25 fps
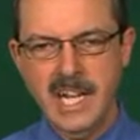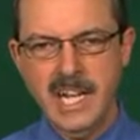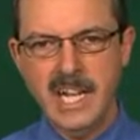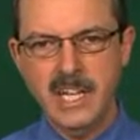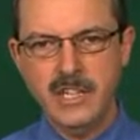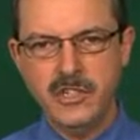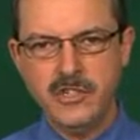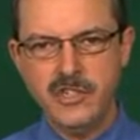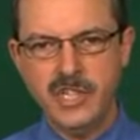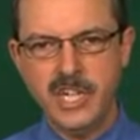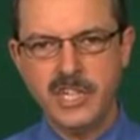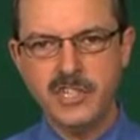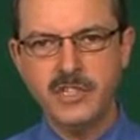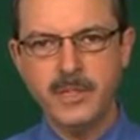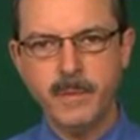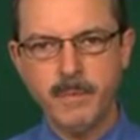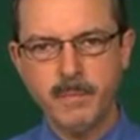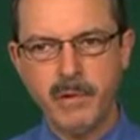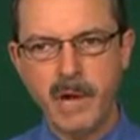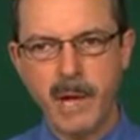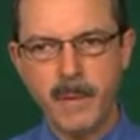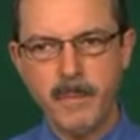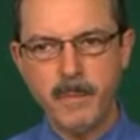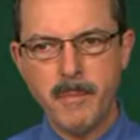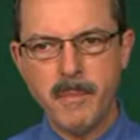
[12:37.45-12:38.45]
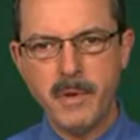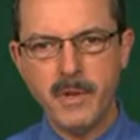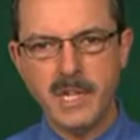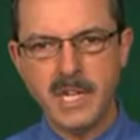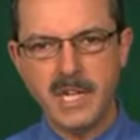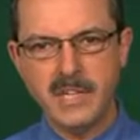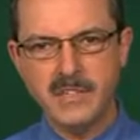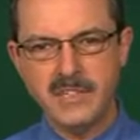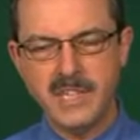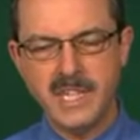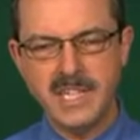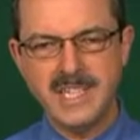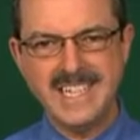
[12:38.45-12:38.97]
It's just the probability.
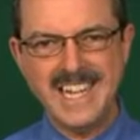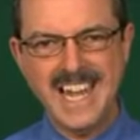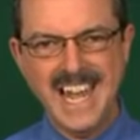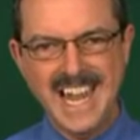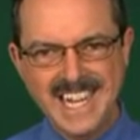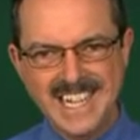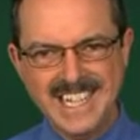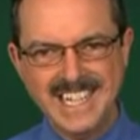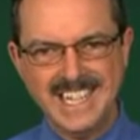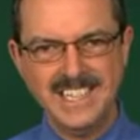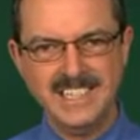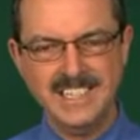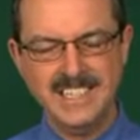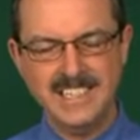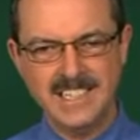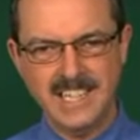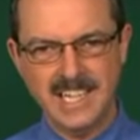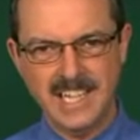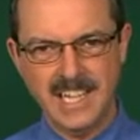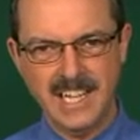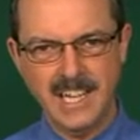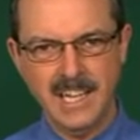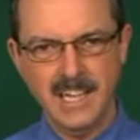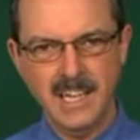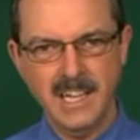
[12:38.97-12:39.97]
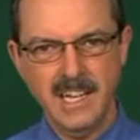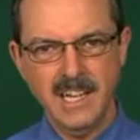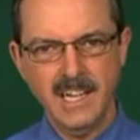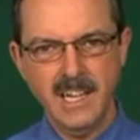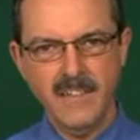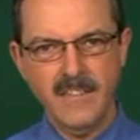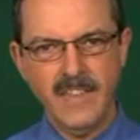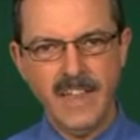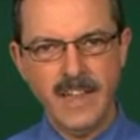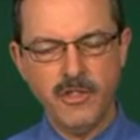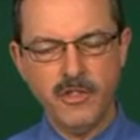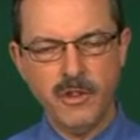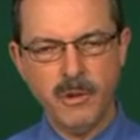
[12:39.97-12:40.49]
It's the tendency
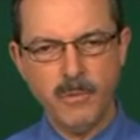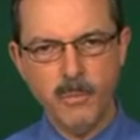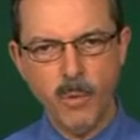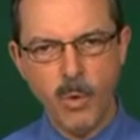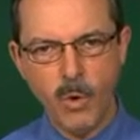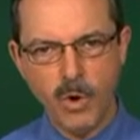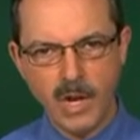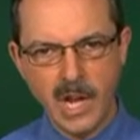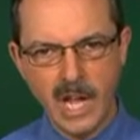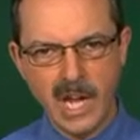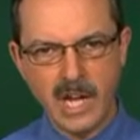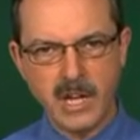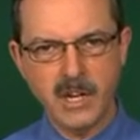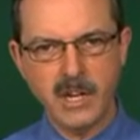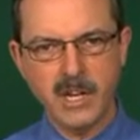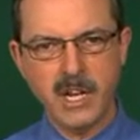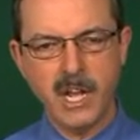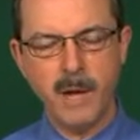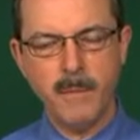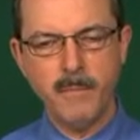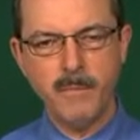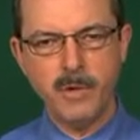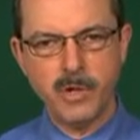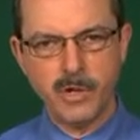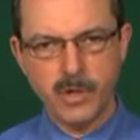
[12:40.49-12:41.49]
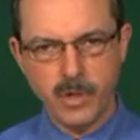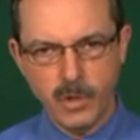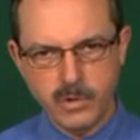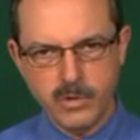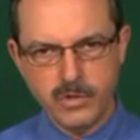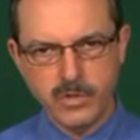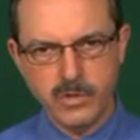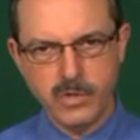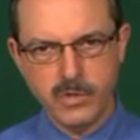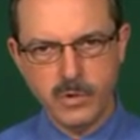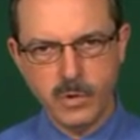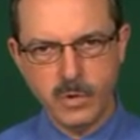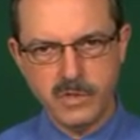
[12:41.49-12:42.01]
that they're more likely to come
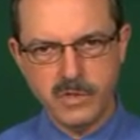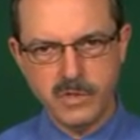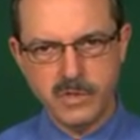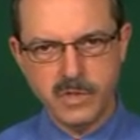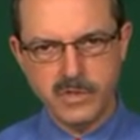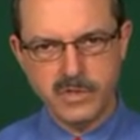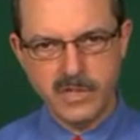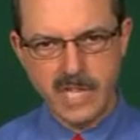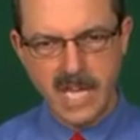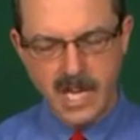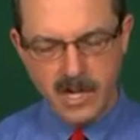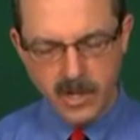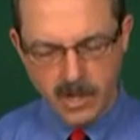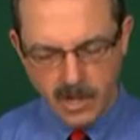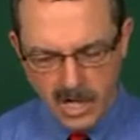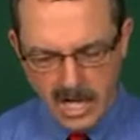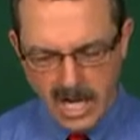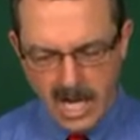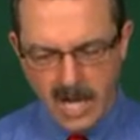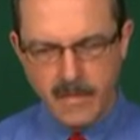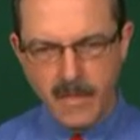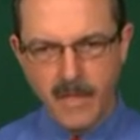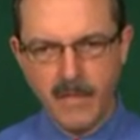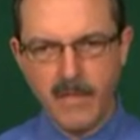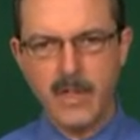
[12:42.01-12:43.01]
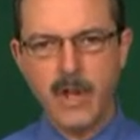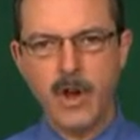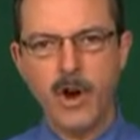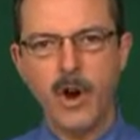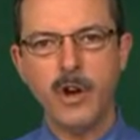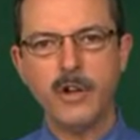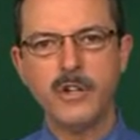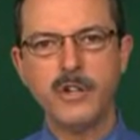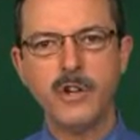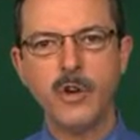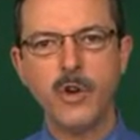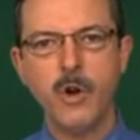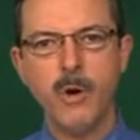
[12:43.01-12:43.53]
closer towards the center than they
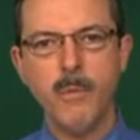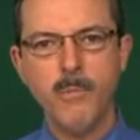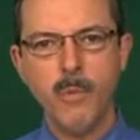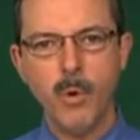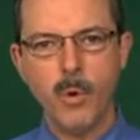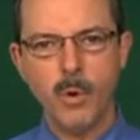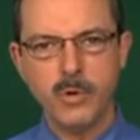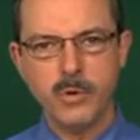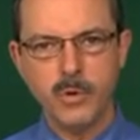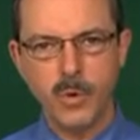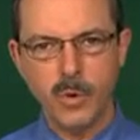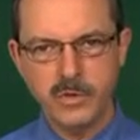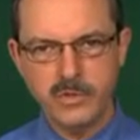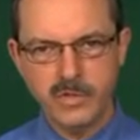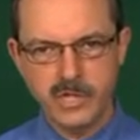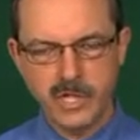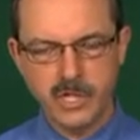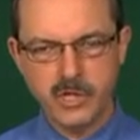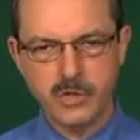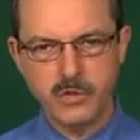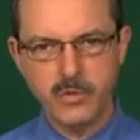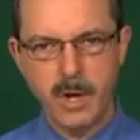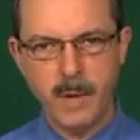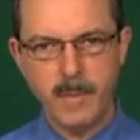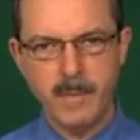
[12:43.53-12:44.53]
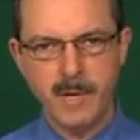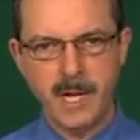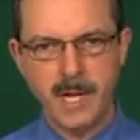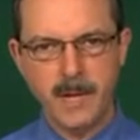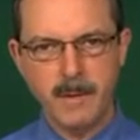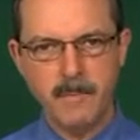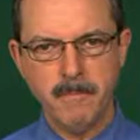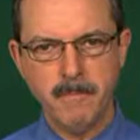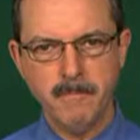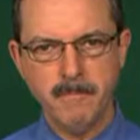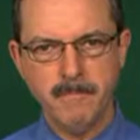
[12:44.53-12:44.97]
are to go more towards the extremity.